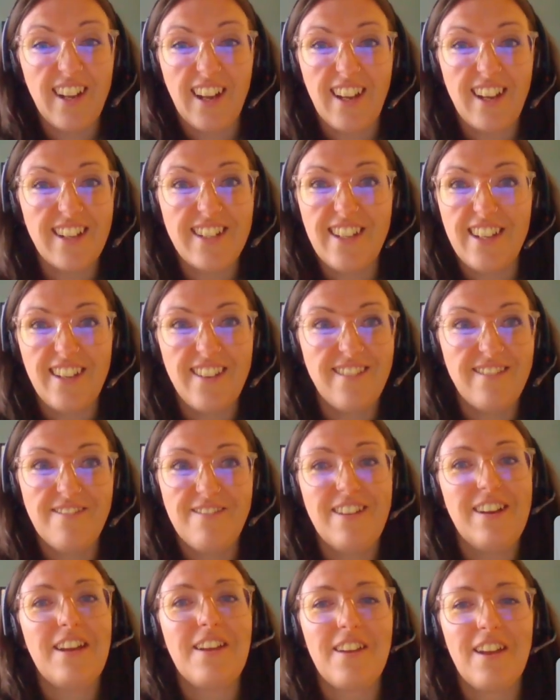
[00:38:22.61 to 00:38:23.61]
Like
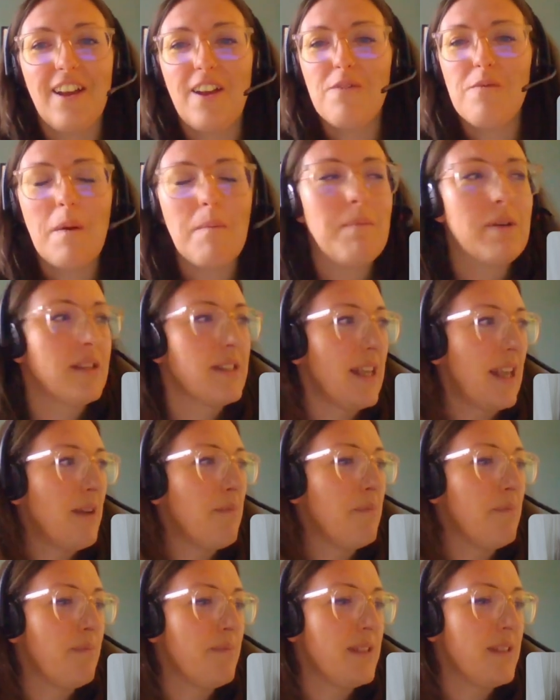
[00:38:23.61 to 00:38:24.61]
I remember
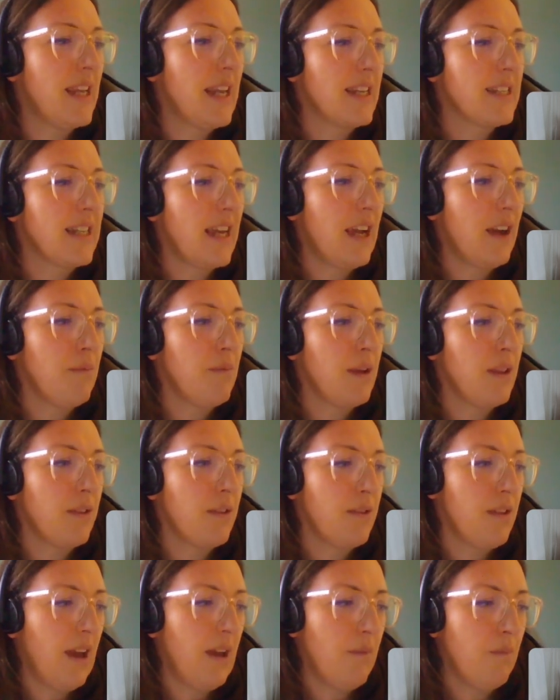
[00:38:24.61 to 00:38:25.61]
sitting down
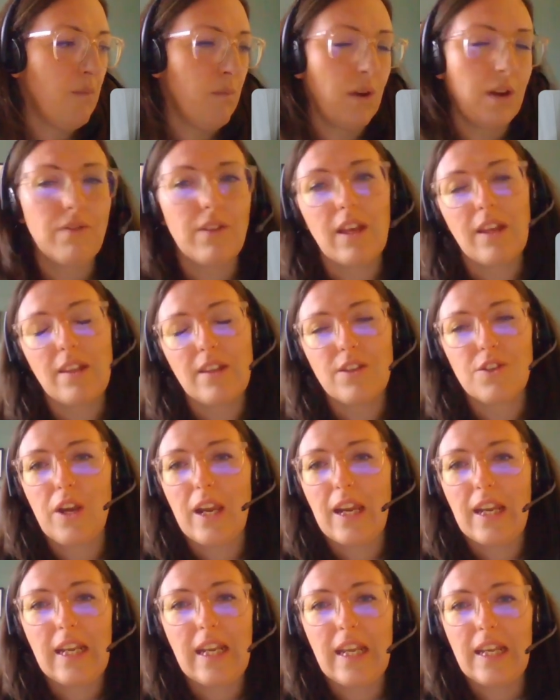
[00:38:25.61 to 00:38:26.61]
with one of the other
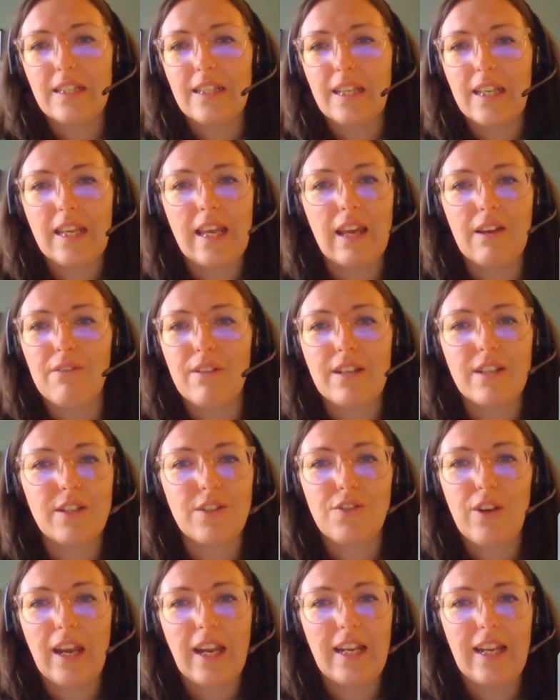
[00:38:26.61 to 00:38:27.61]
trainees a year into
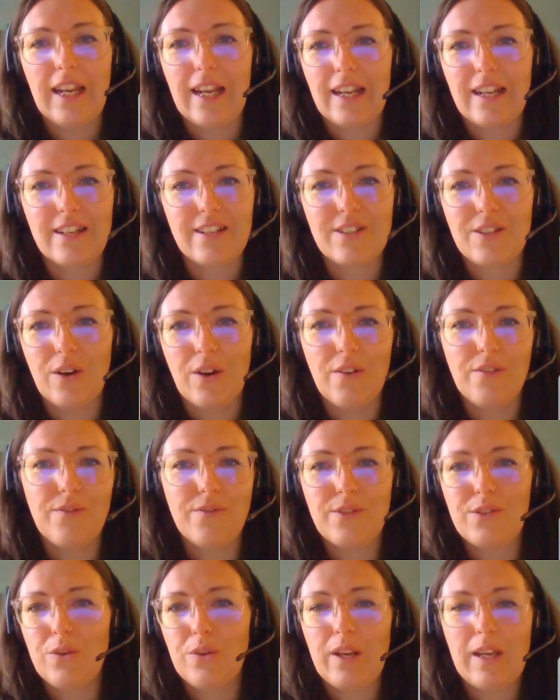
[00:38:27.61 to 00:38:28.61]
training and sort of
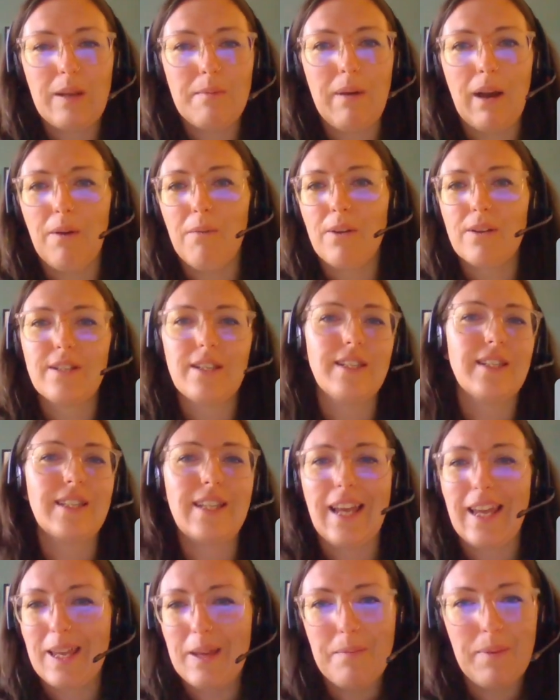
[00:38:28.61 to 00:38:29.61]
talking about wanting to
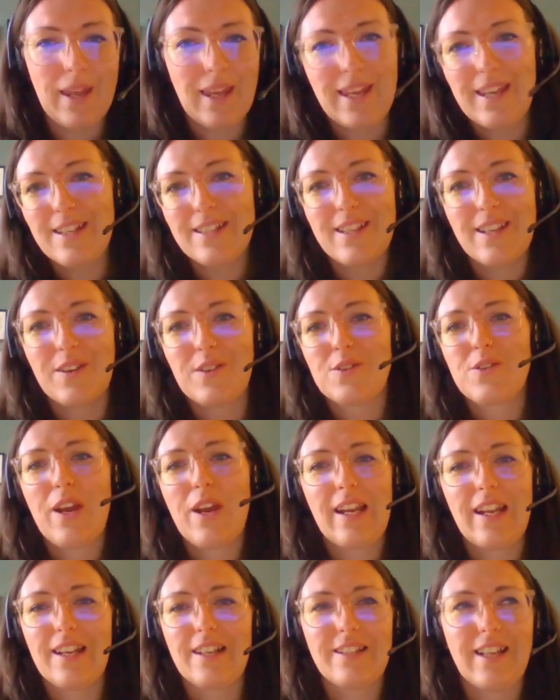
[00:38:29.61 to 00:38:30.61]
take it a bit easy on
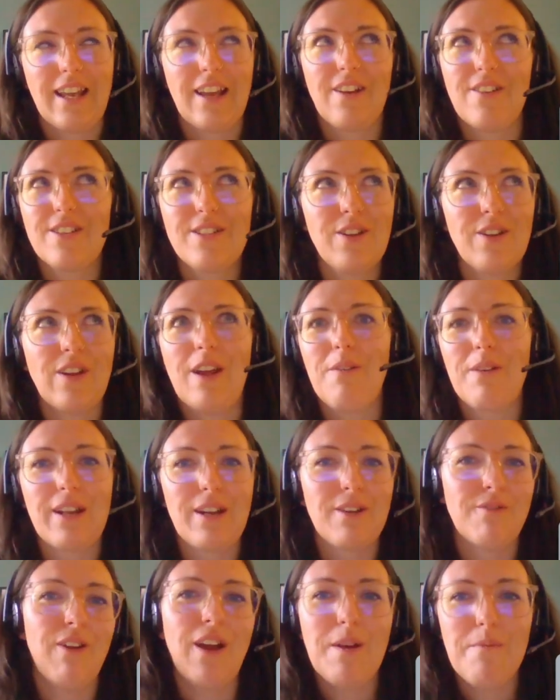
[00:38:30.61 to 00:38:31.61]
training and say, oh, it's not like we're
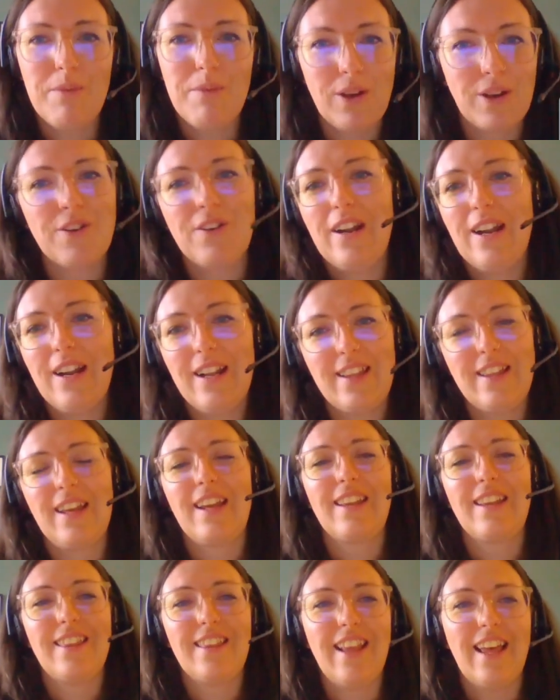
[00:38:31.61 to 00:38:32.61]
going to write a book or
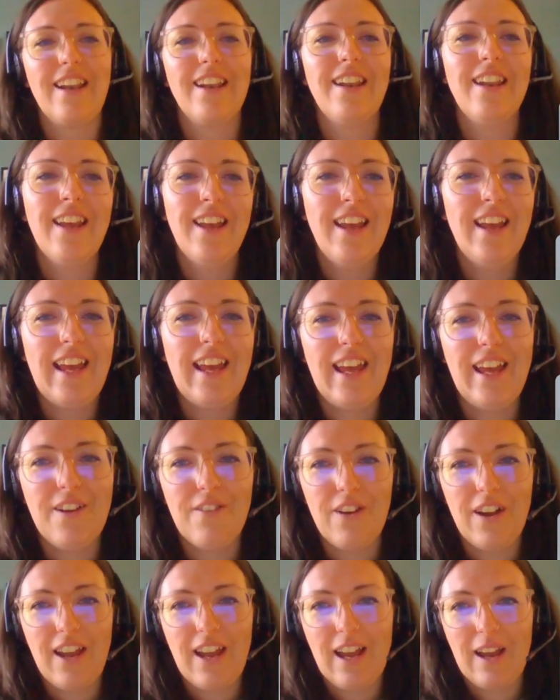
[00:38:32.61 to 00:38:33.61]
anything, and then
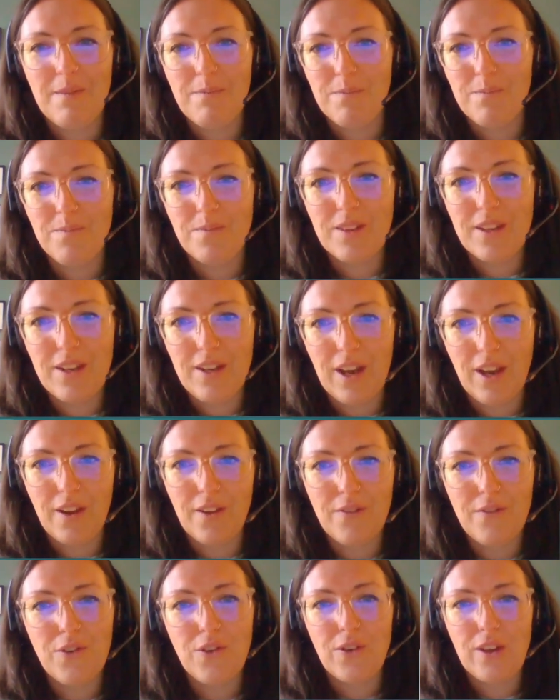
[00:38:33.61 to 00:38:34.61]
here I am, you
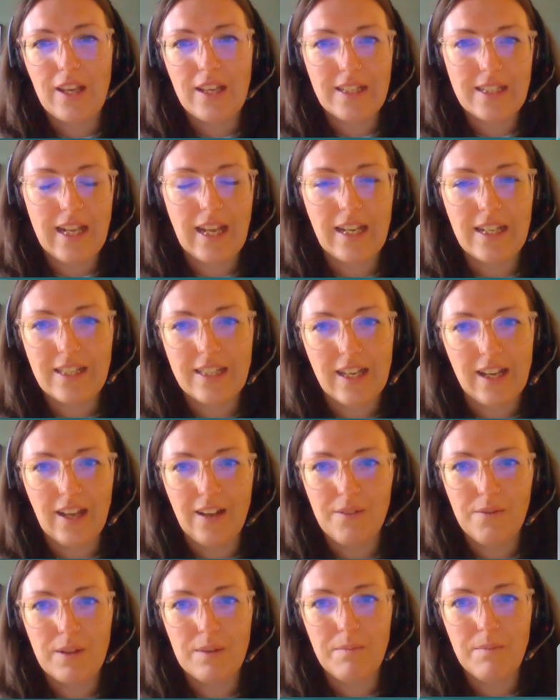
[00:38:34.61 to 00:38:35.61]
know, 4 years
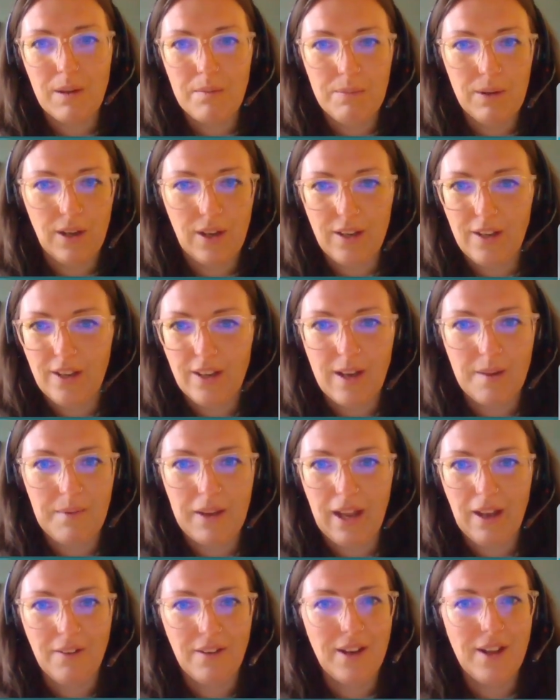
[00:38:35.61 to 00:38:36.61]
later with my book
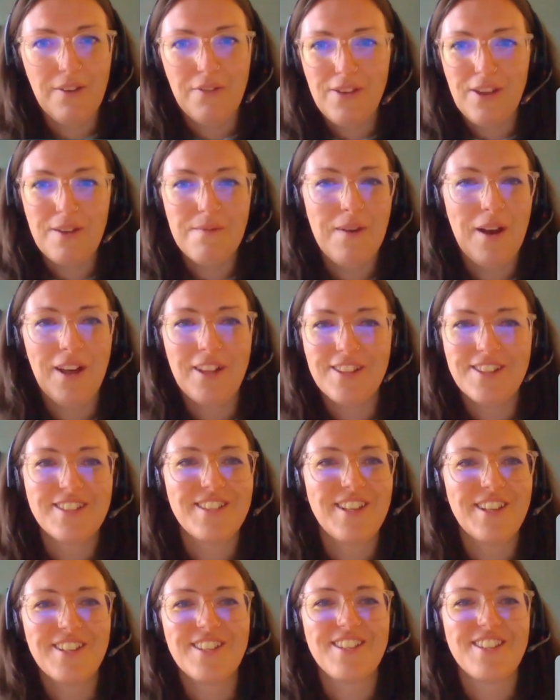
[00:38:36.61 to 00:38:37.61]
coming out in a few
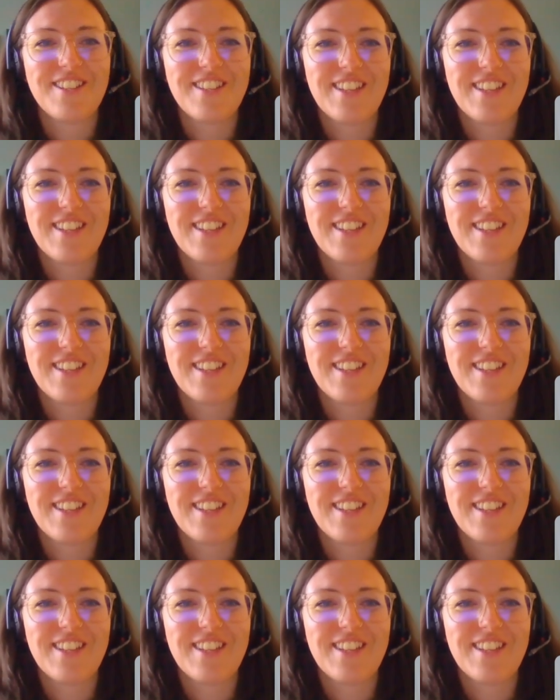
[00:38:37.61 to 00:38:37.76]
months.